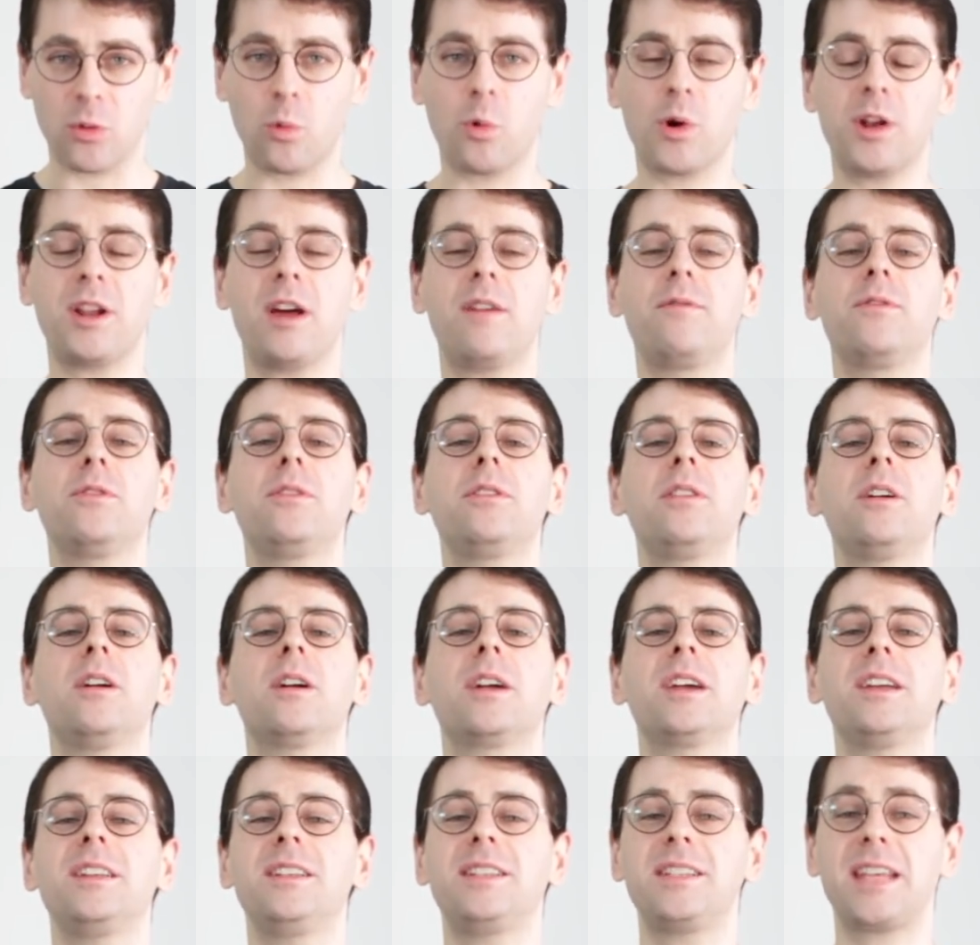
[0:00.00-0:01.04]
Whatever their
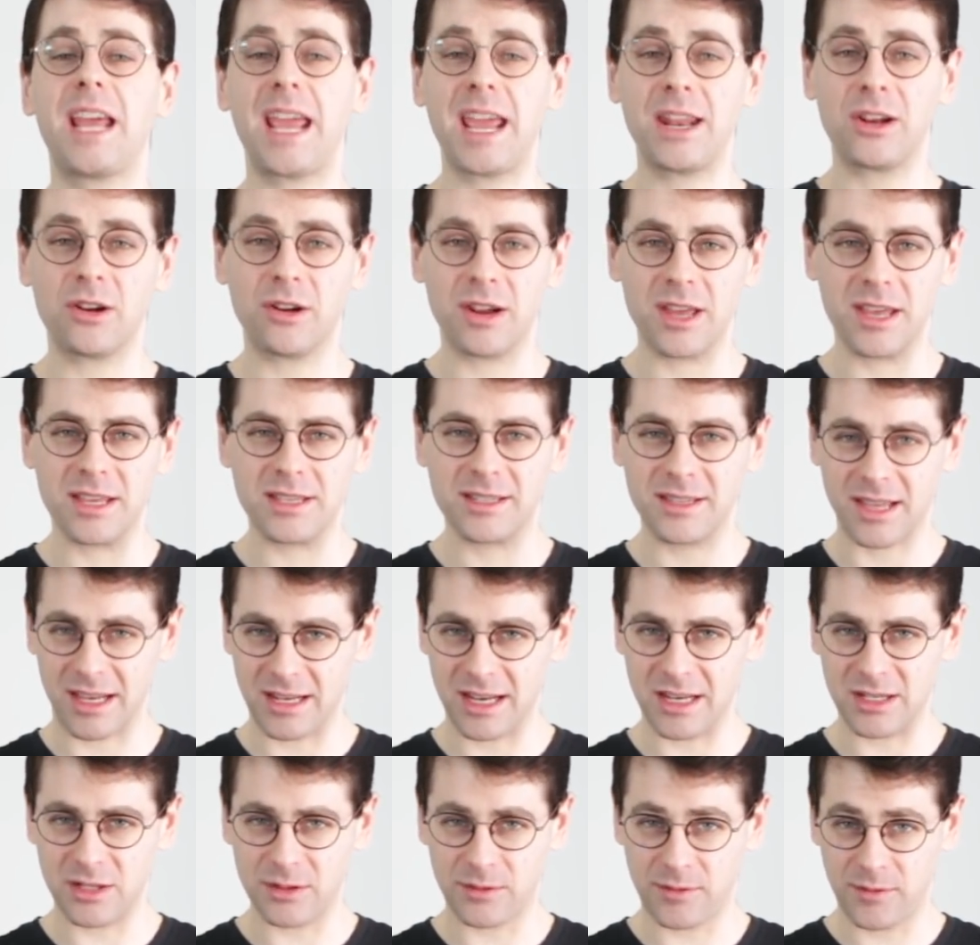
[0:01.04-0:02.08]
container is, they
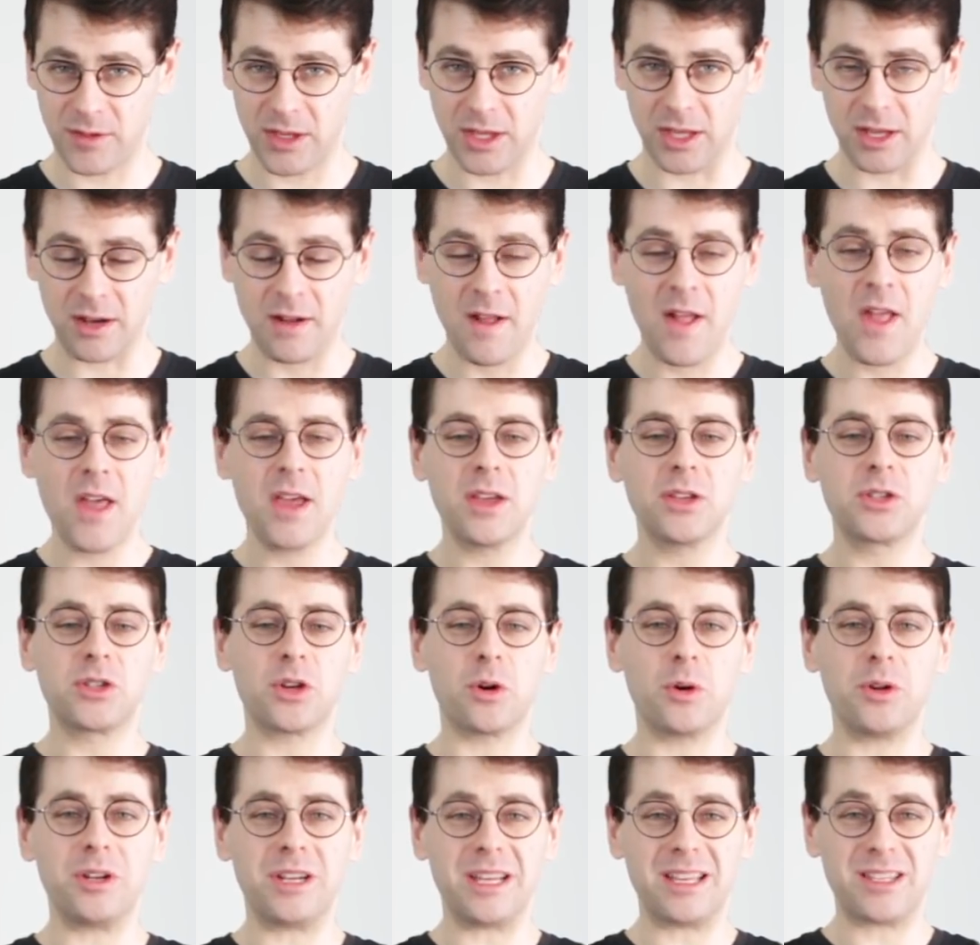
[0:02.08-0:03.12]
need to fill it.
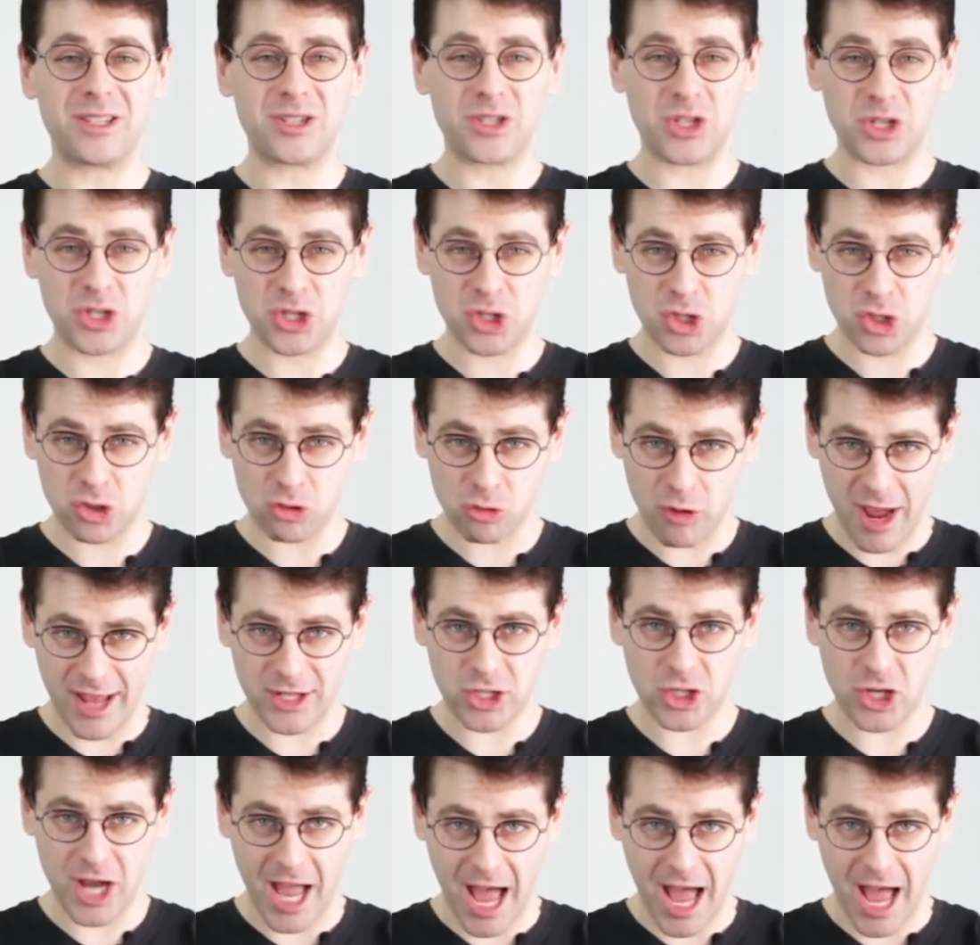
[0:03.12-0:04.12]
So it needs to stretch